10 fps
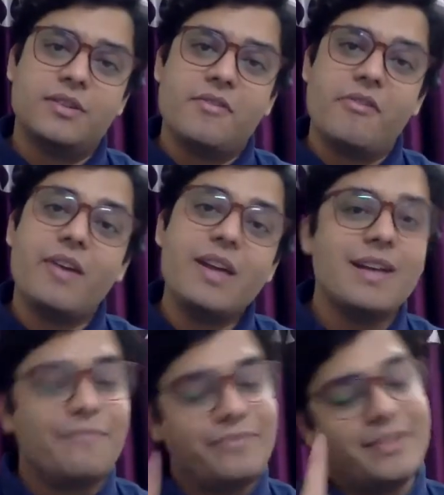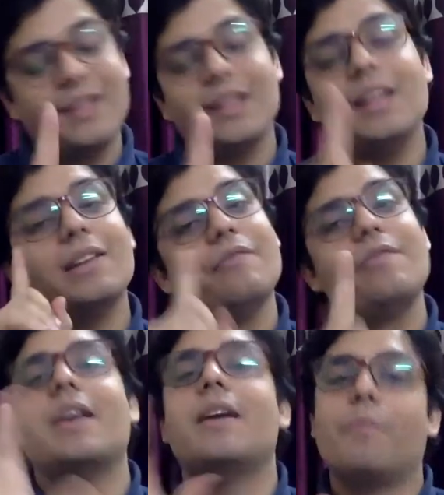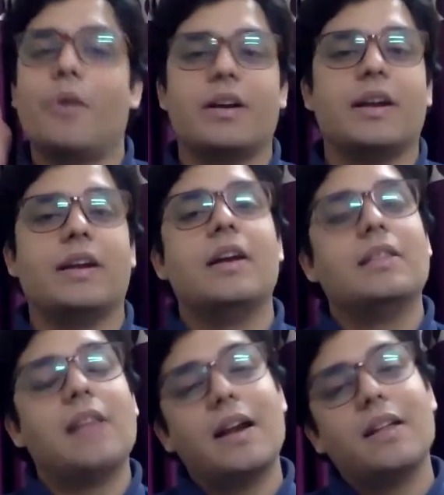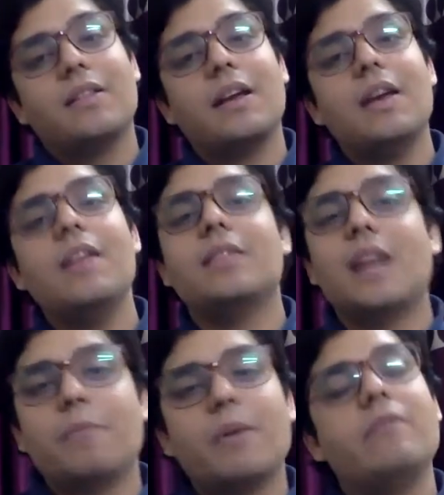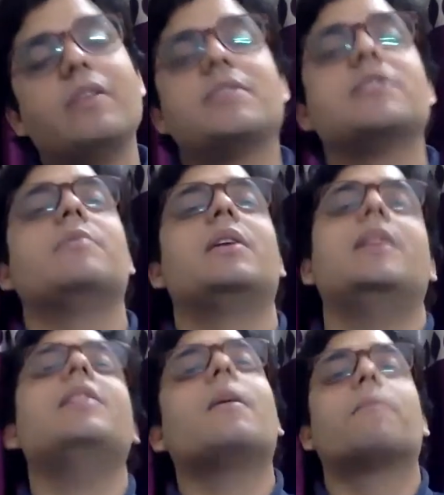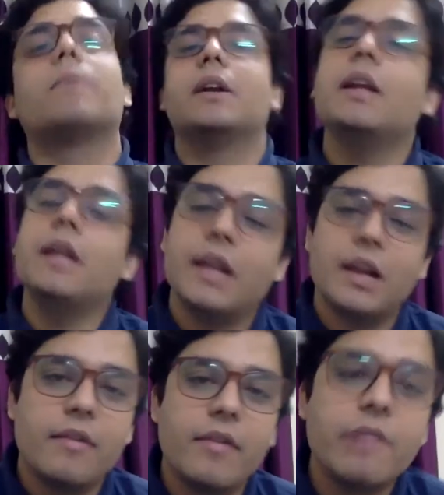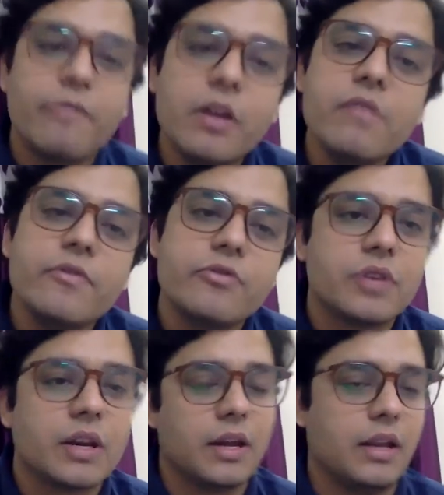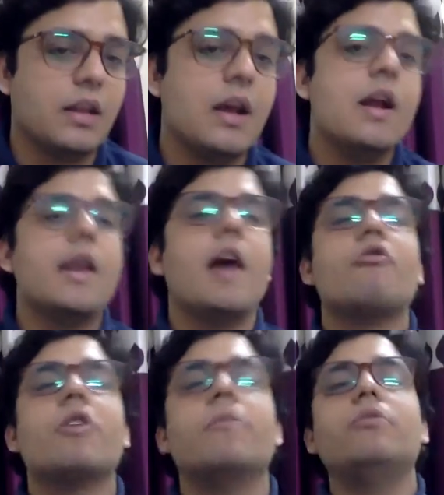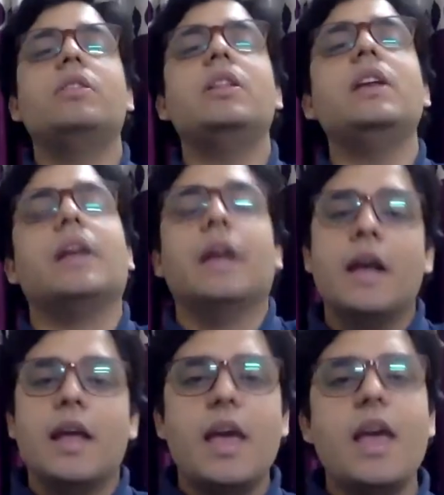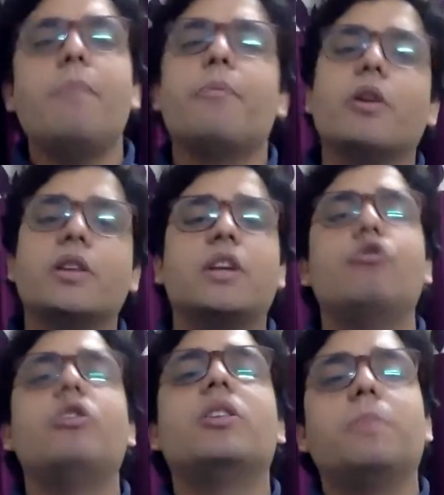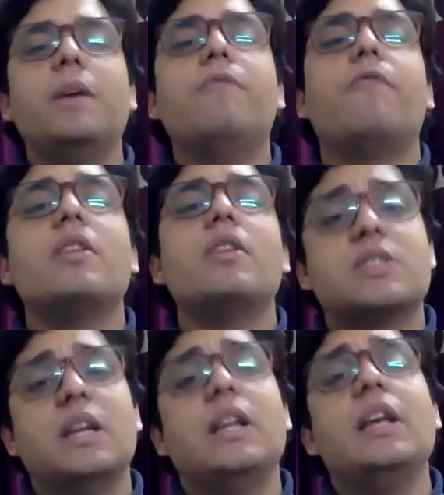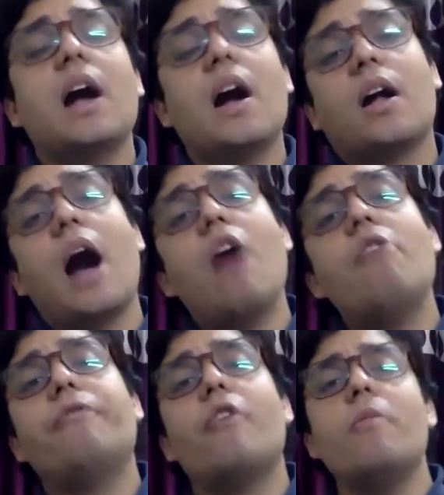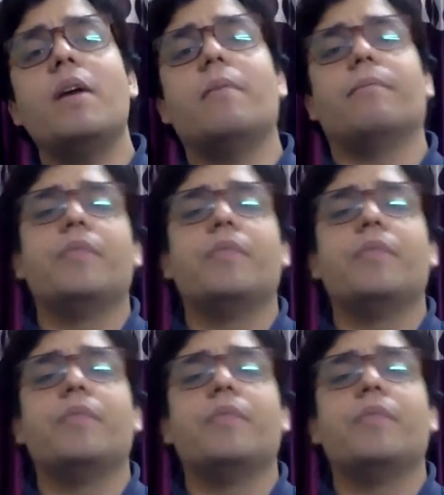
Okay, this is very important. That is the case that previous judgment is completely irrelevant for a future case. Now come to C. A prosecutes B for stealing a cow from him.